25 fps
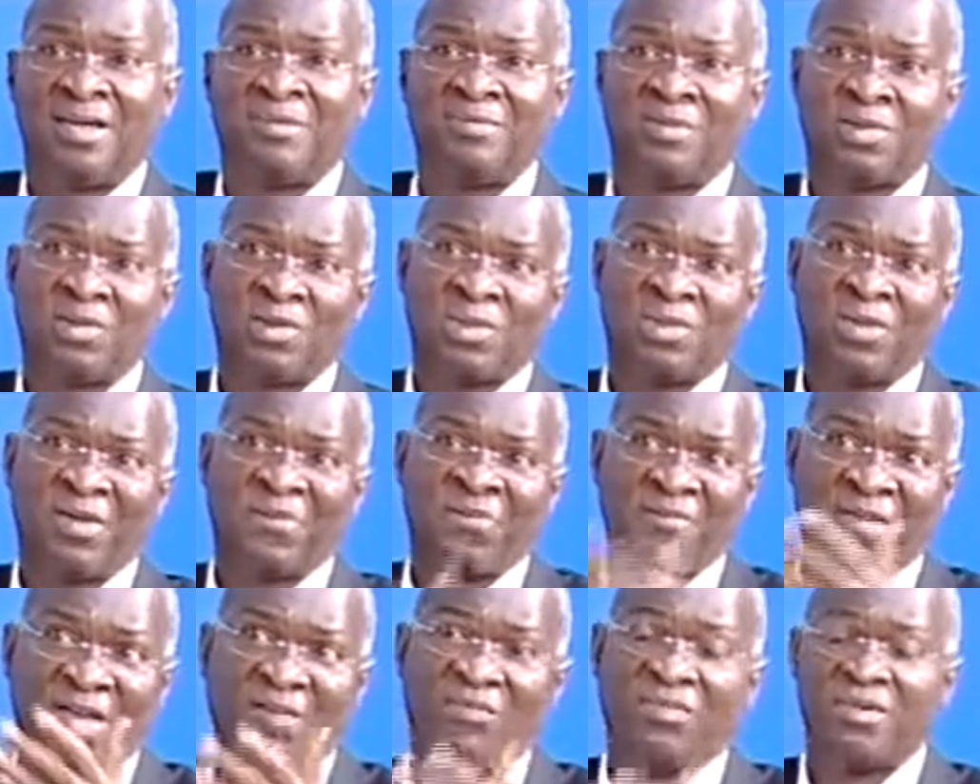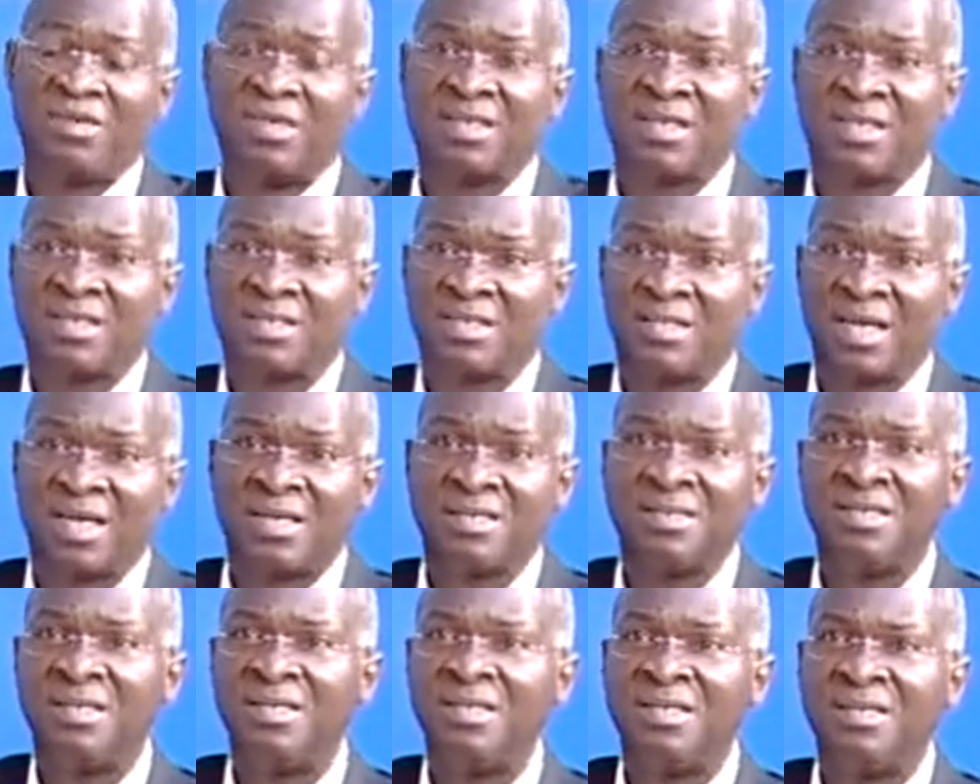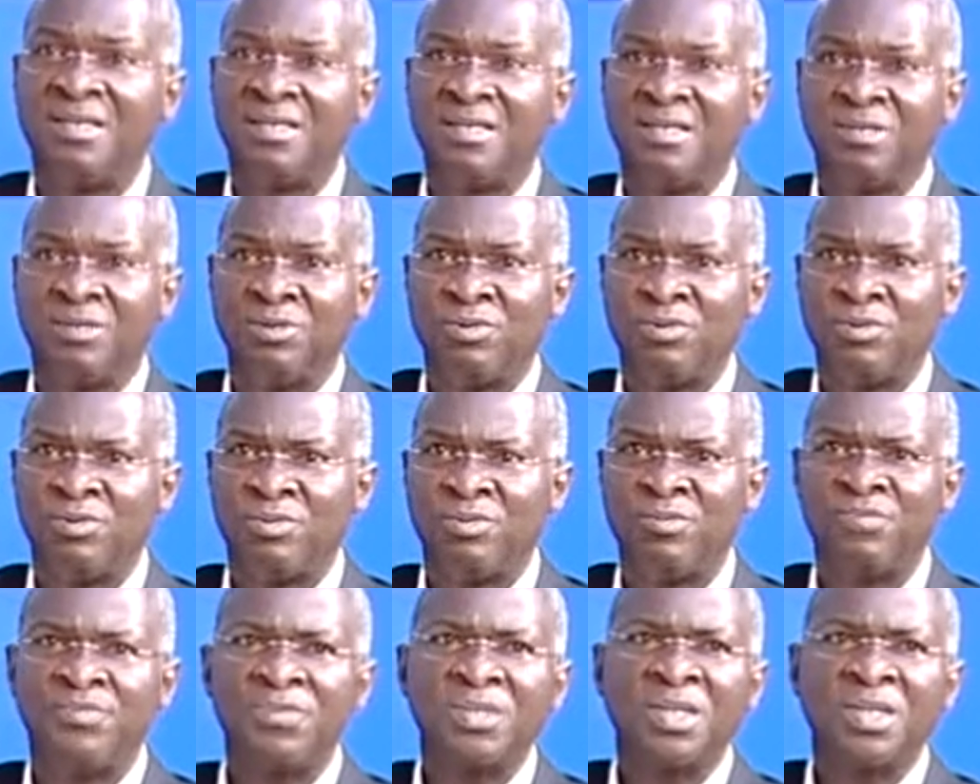because we have 500 hectares in Ogun.